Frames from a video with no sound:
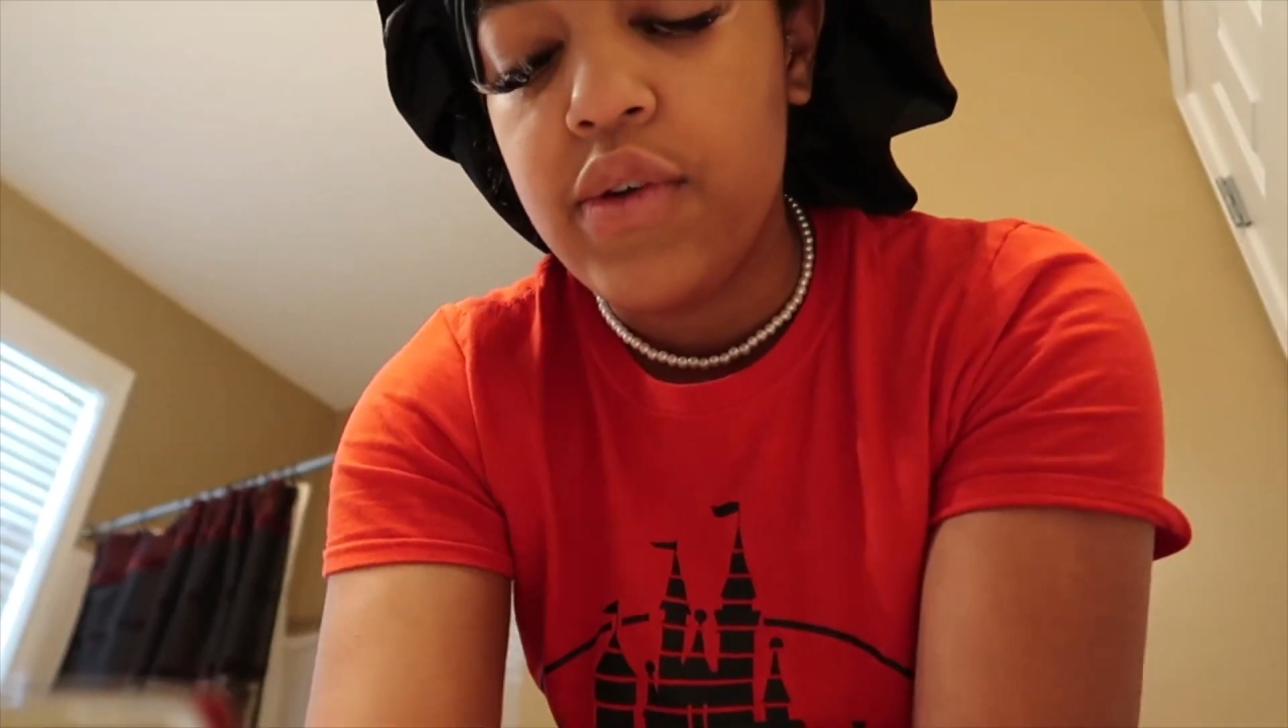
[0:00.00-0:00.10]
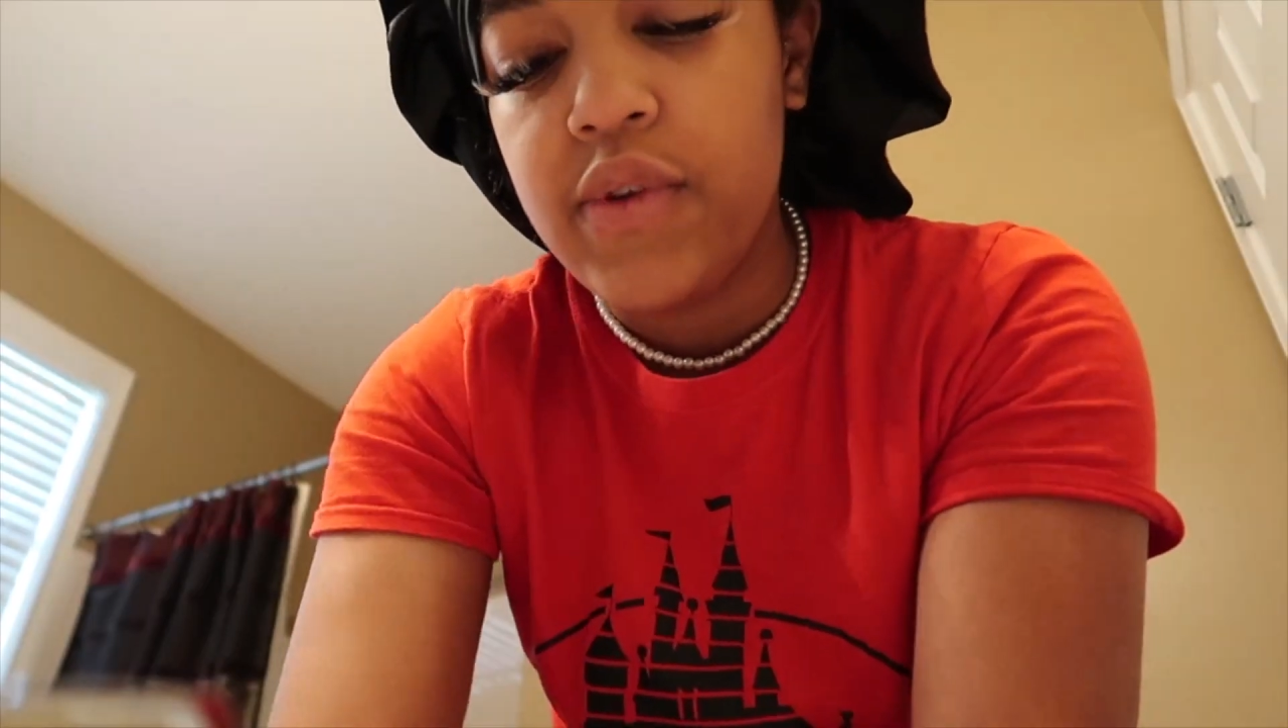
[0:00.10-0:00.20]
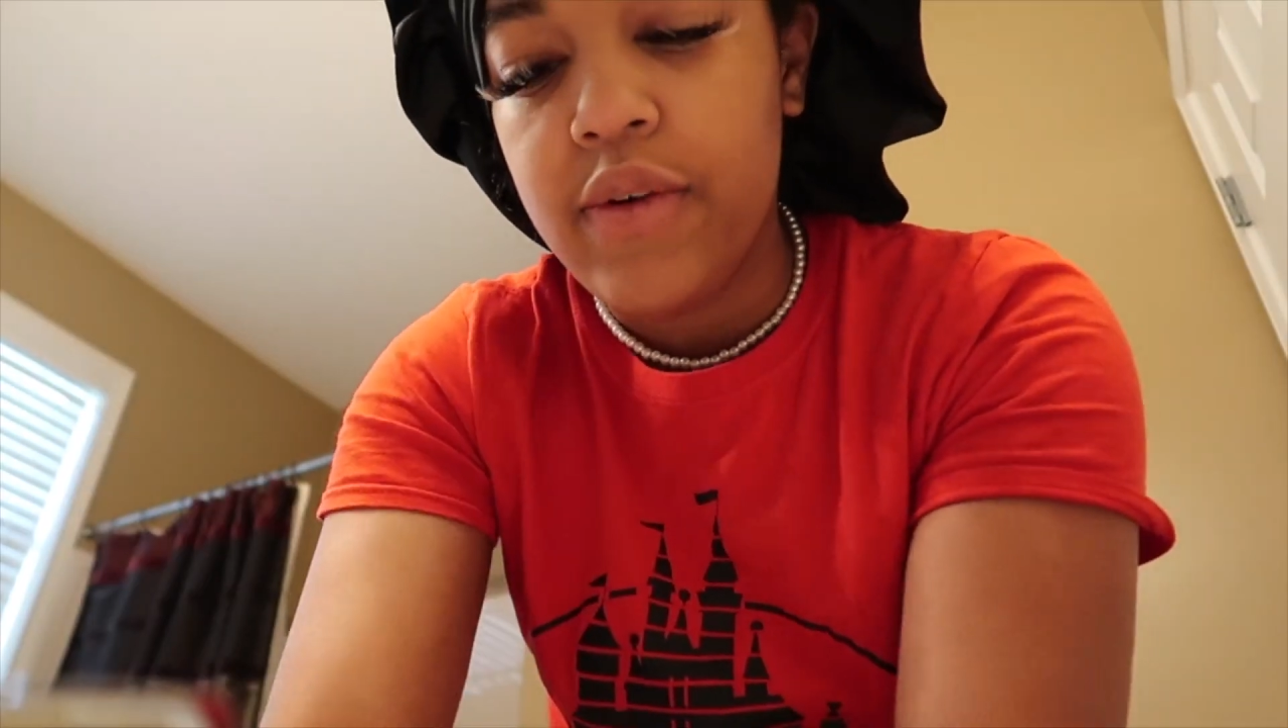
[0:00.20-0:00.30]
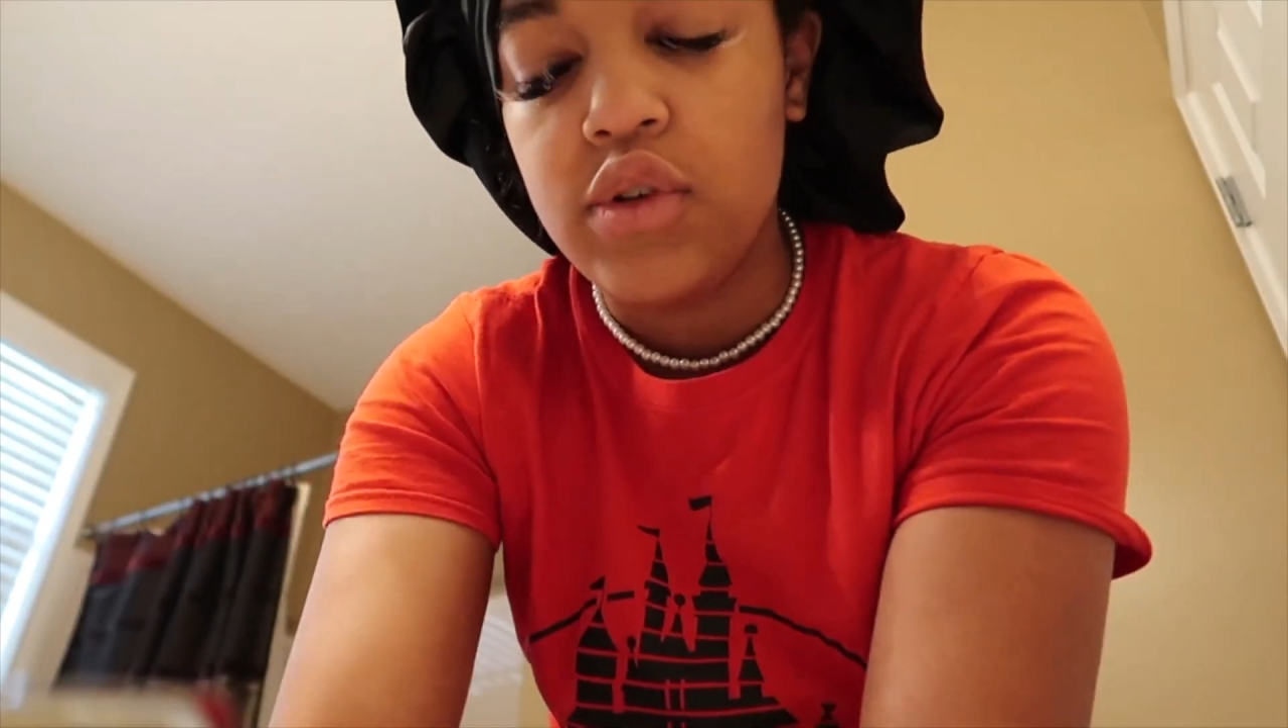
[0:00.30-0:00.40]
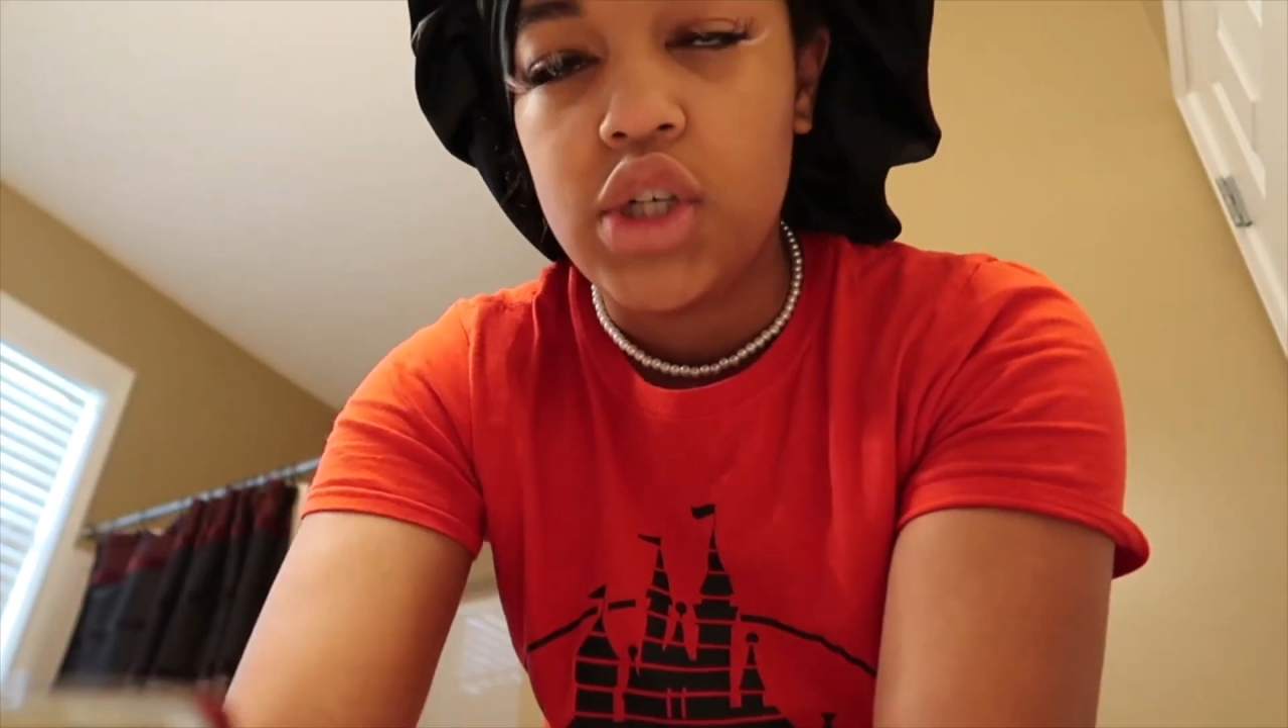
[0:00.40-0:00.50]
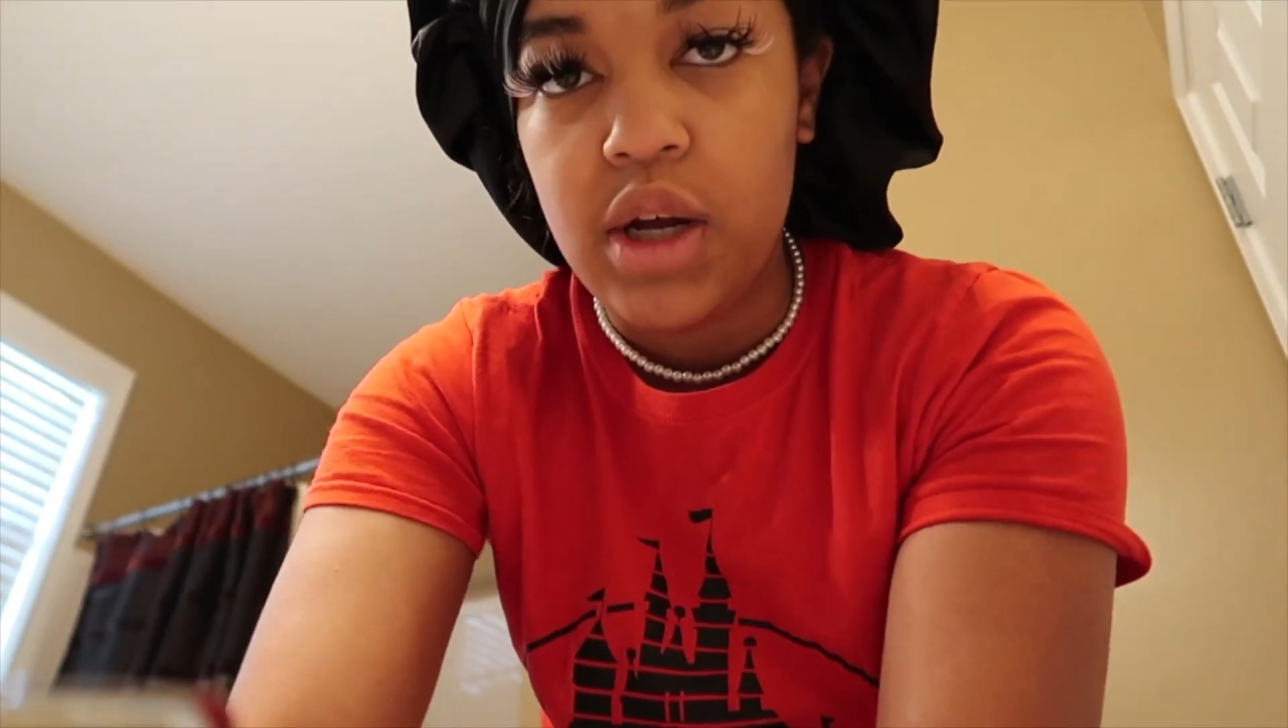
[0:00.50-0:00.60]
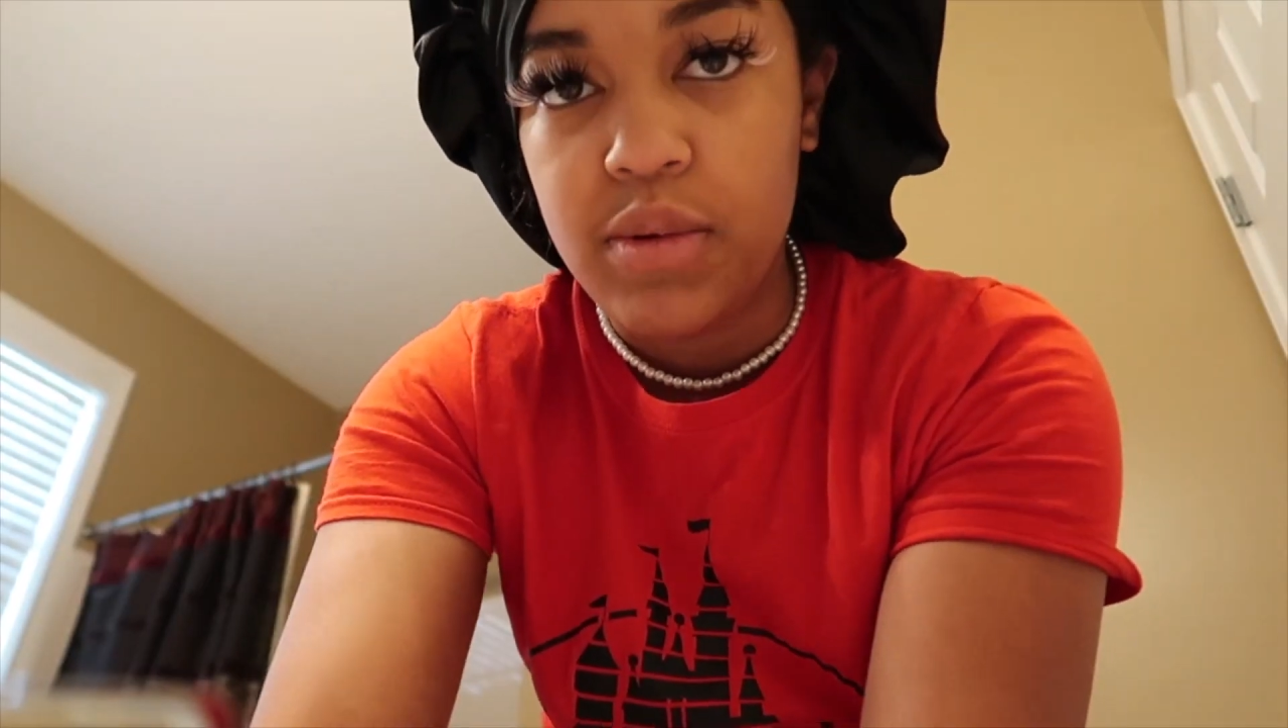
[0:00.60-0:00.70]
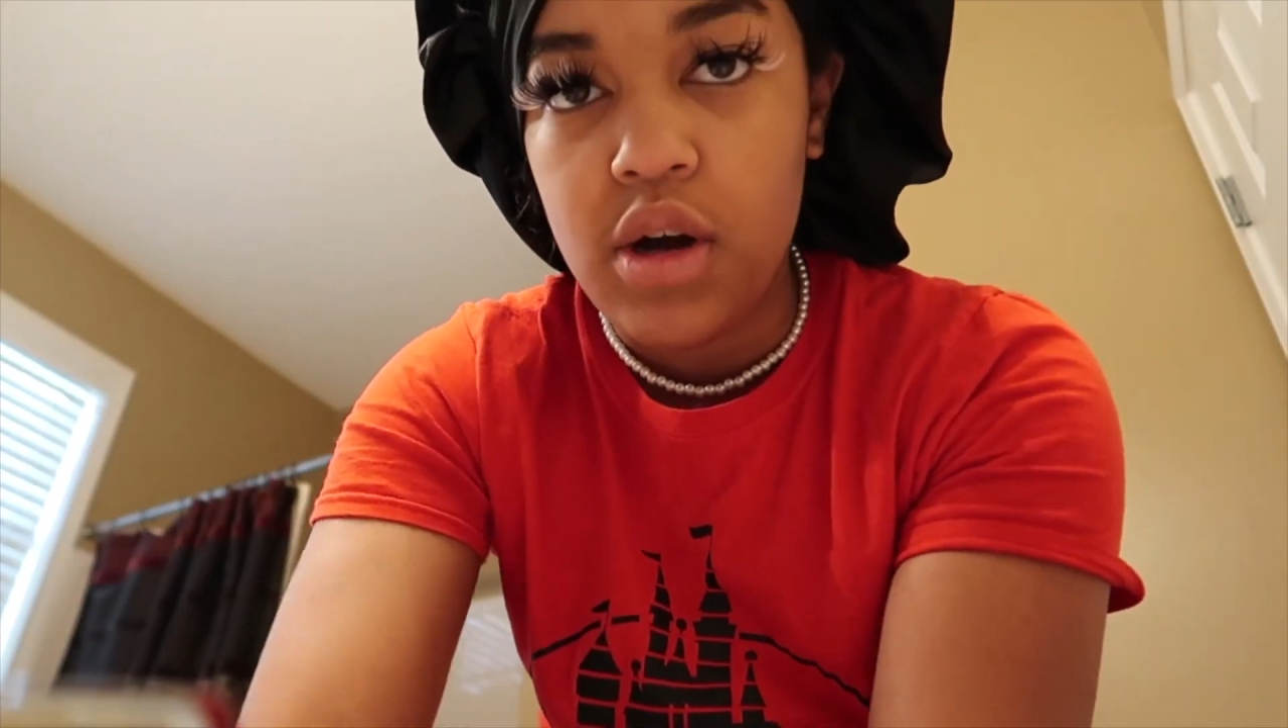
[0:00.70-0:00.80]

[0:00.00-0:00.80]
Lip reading: you've never tried